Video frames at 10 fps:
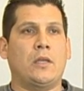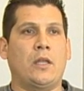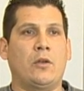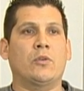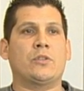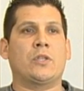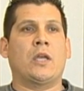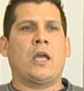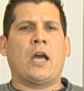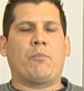And it was
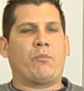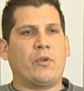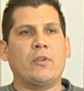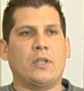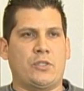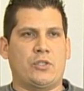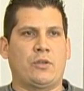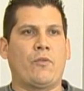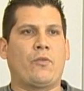a privilege